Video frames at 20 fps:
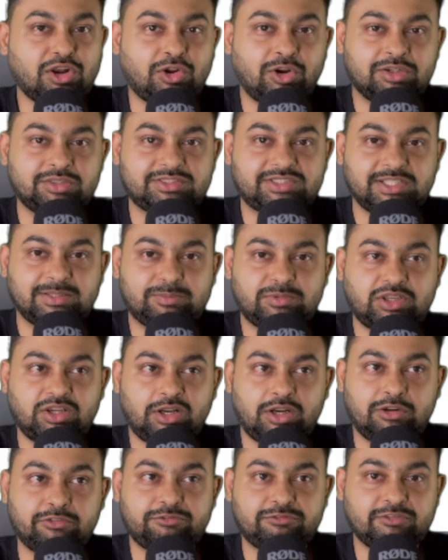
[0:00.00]
concept
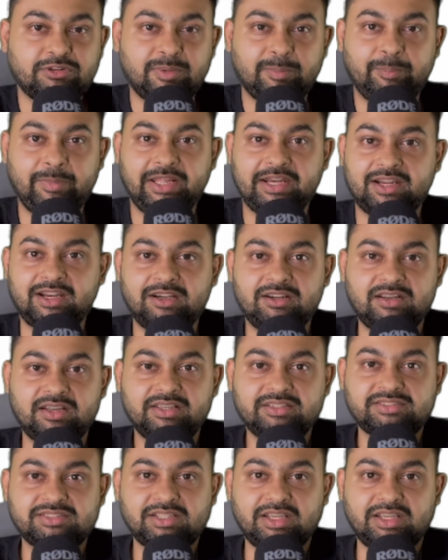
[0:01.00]
of Merkle trees.